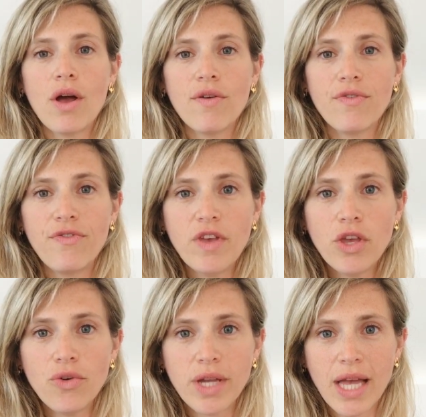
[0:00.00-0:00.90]

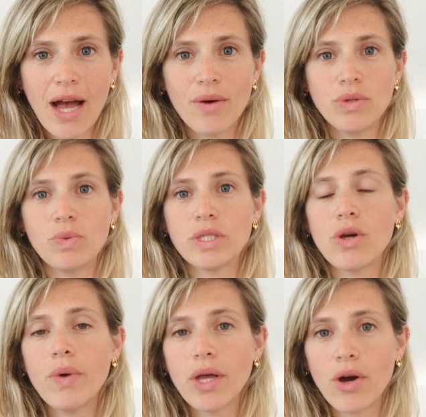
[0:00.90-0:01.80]
figuring out what's
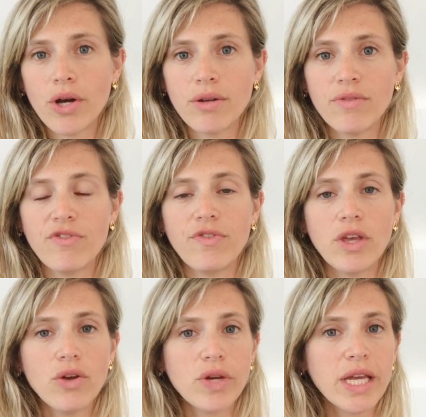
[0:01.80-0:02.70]
going on,
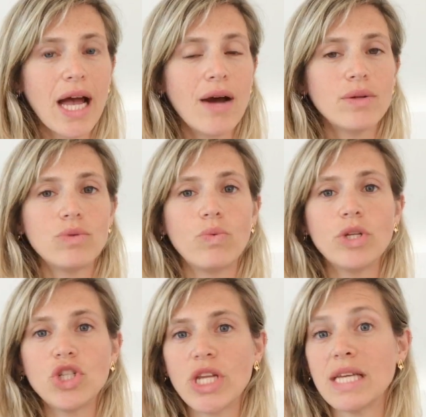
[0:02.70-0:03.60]
figuring out
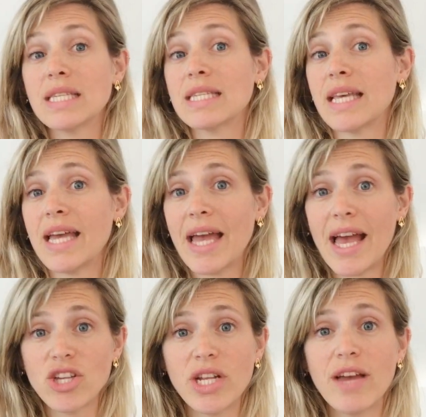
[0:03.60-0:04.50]
which tasks I
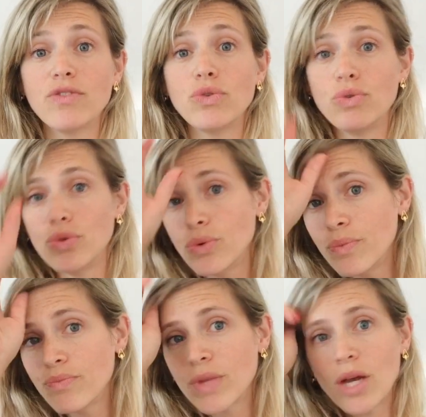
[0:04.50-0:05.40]
actually have to do,
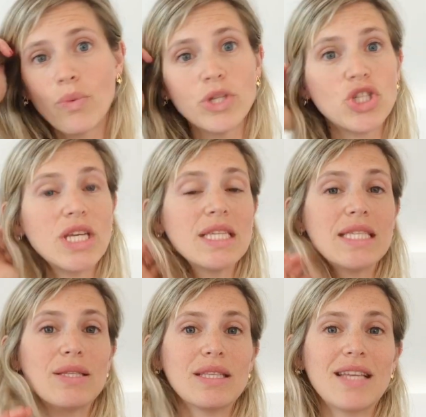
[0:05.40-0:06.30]
which
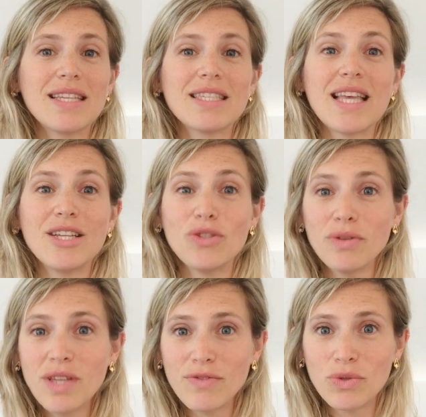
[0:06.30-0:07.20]
tasks I
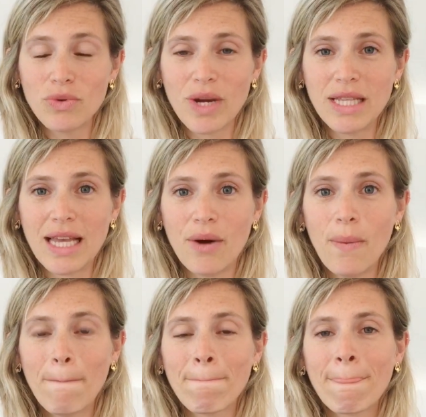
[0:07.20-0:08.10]
don't have to do right now.
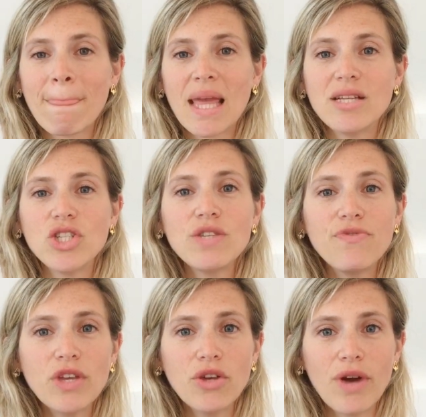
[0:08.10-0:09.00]

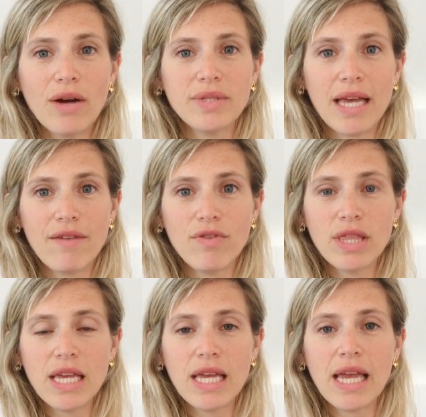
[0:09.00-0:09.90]
Just figure out
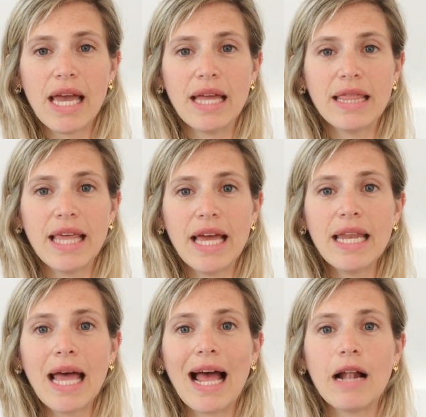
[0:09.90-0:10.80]
everything, and
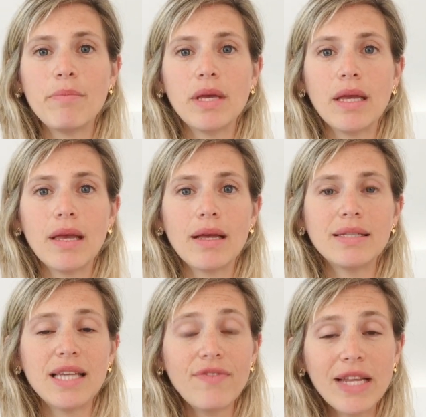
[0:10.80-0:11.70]
then I'll be
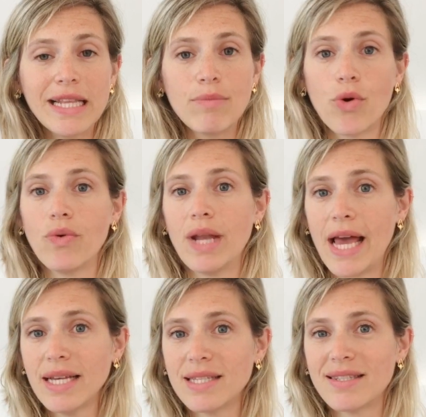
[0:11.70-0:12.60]
definitely more
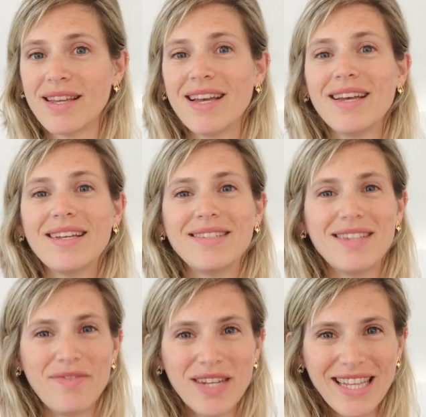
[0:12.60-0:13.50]
relaxed,
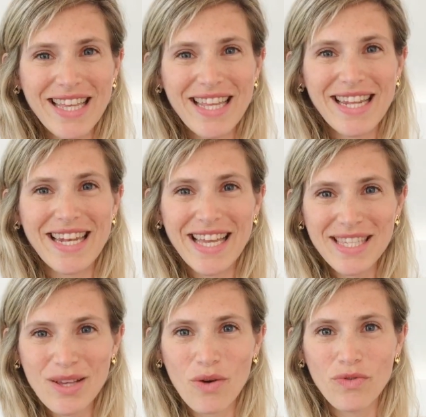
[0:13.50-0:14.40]
definitely
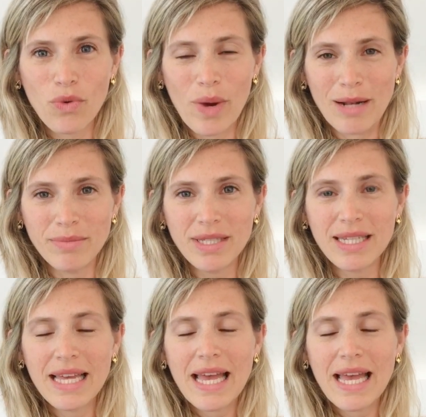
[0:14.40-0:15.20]
less overwhelmed,